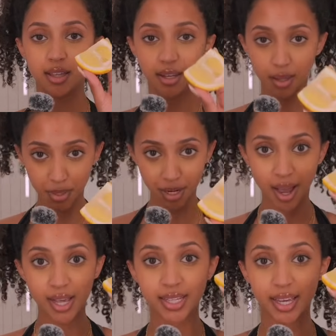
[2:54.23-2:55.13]
lemon
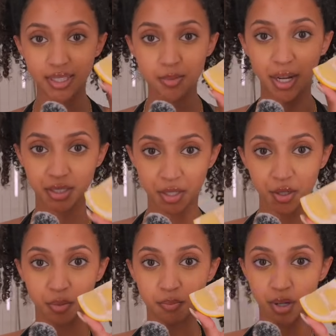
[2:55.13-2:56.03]
has
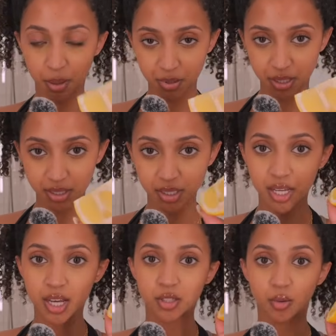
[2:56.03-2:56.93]
antibacterial properties.
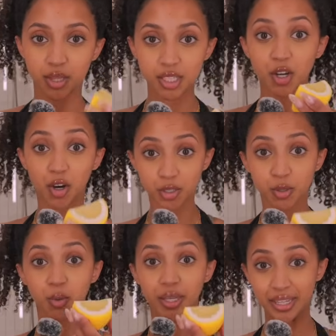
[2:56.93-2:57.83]
So this
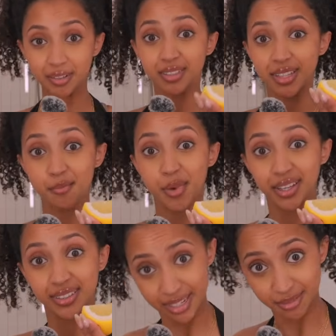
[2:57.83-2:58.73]
also kills that
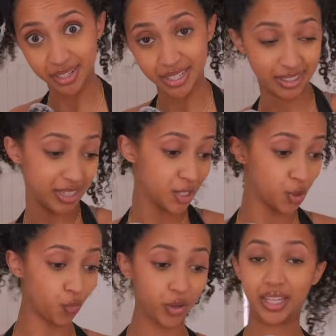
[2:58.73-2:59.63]
bacteria.
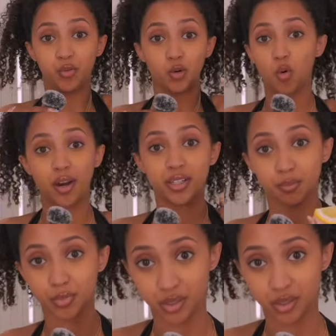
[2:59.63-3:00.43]
So if we can quadruple,